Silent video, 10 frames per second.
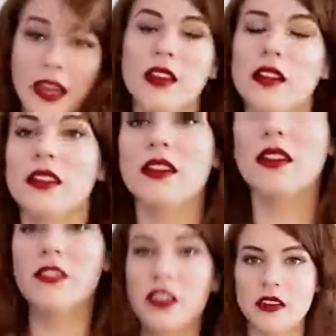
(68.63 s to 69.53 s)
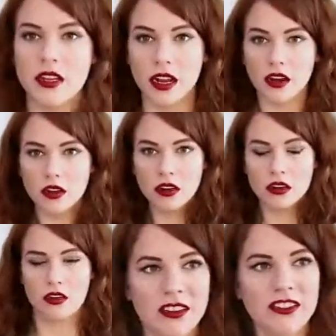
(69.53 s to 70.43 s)
Alright, I think I figured it out.
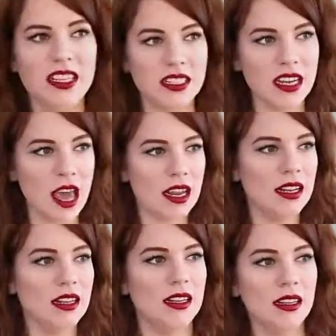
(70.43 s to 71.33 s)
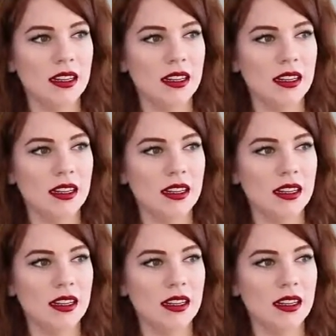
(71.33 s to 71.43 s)
Am I fixed yet?